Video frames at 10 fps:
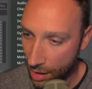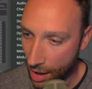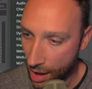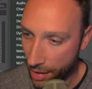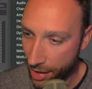
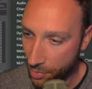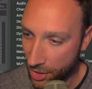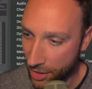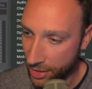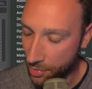And then we're
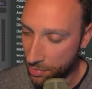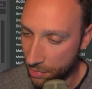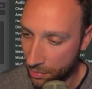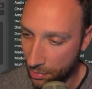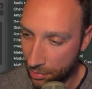into some
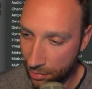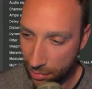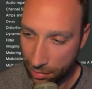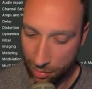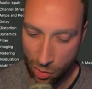
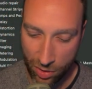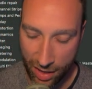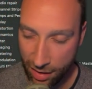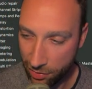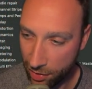more
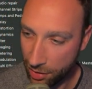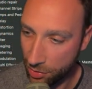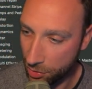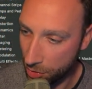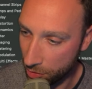kind of, I
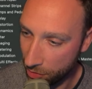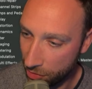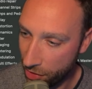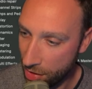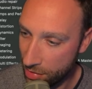don't know,
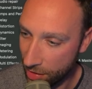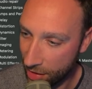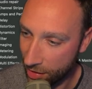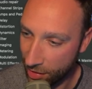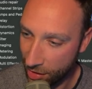fun,
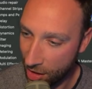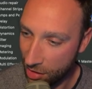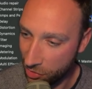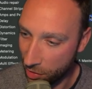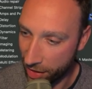
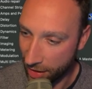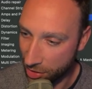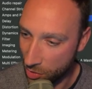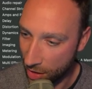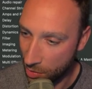colourful
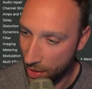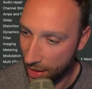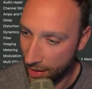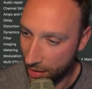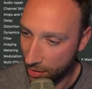things. So I quite
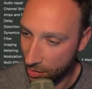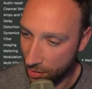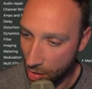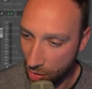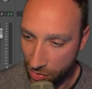like
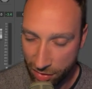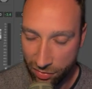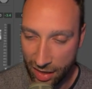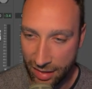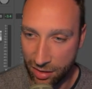Oxford
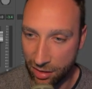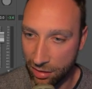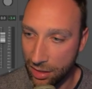Inflator,